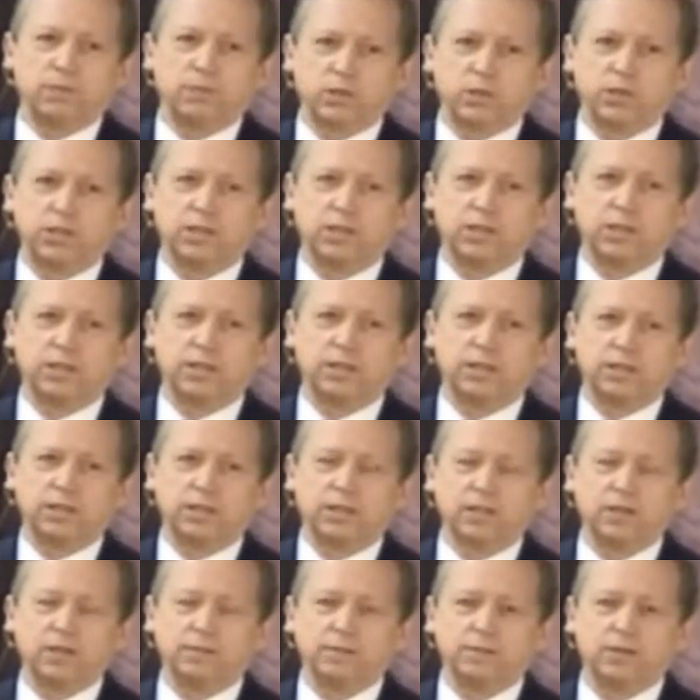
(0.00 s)
If you see that
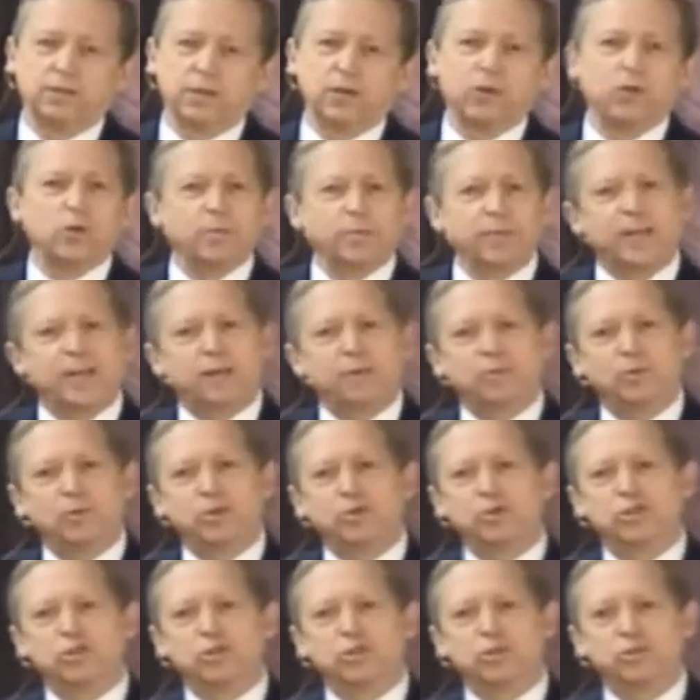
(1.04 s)
idea. I hope that
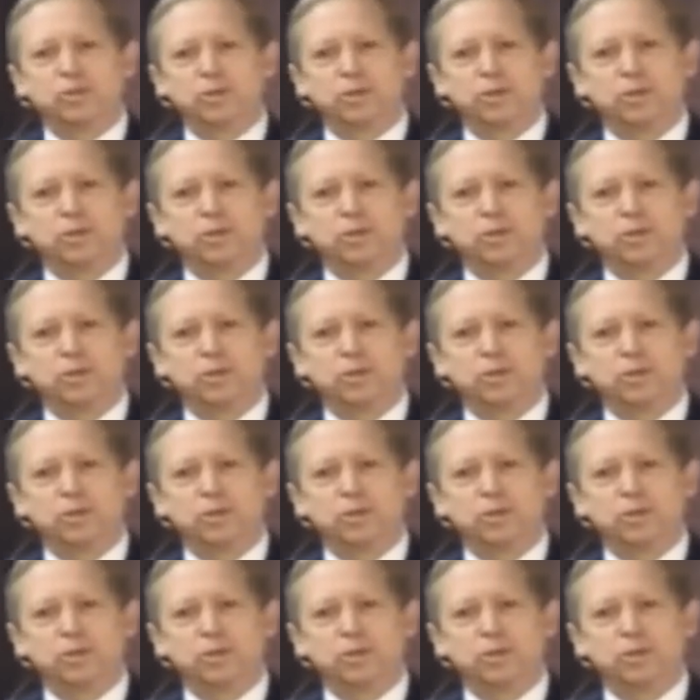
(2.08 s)
emerges